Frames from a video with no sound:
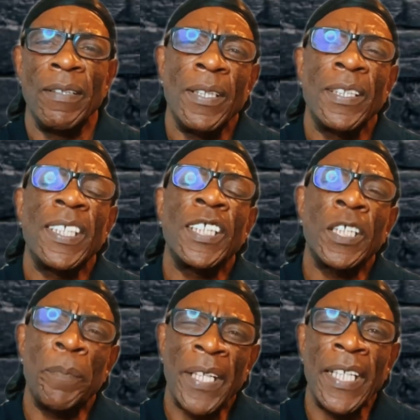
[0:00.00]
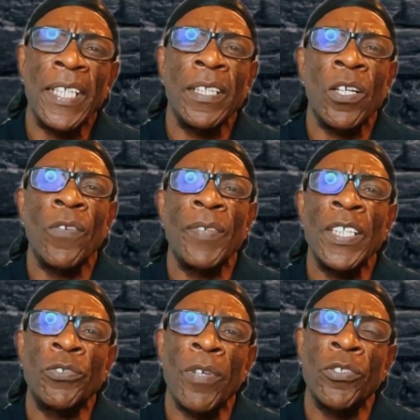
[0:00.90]
since the beginning of
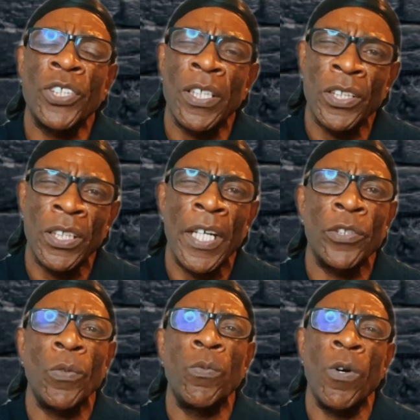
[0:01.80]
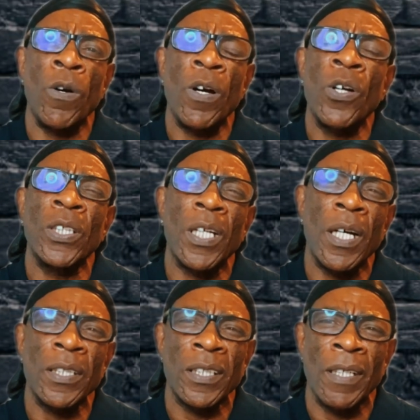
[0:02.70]
Israel's genocidal war on
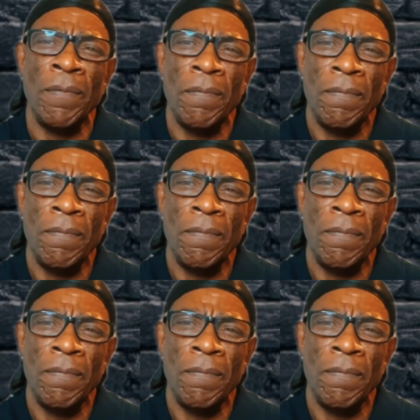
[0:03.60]
Gaza.